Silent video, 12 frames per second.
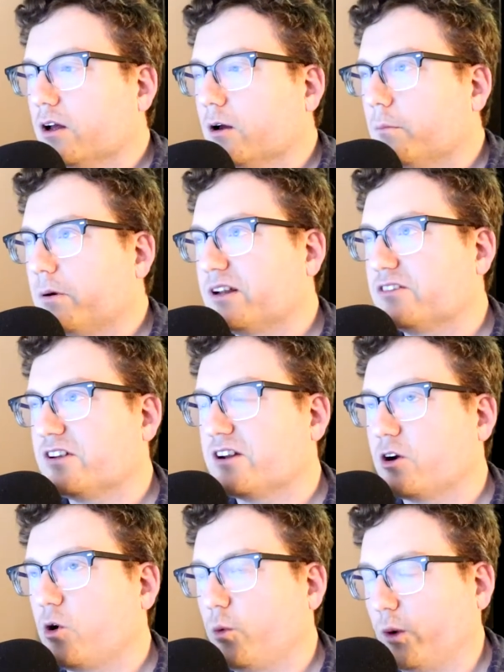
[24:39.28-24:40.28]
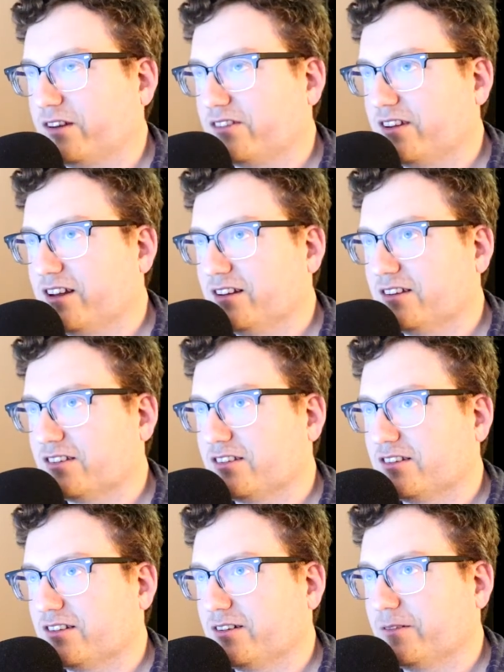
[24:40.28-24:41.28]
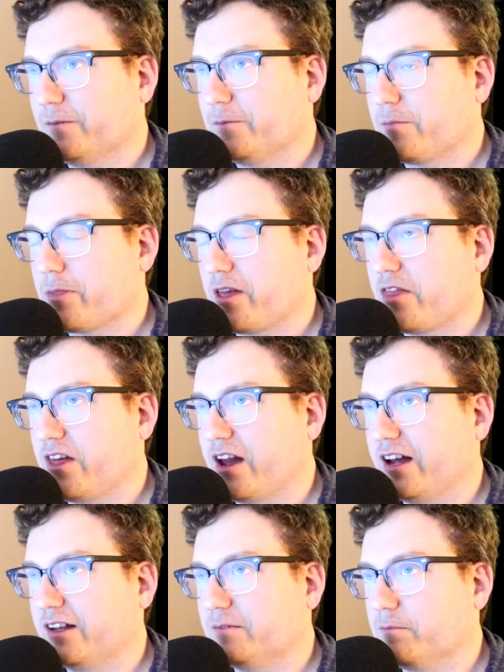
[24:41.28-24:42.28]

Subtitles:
but is it a coincidence that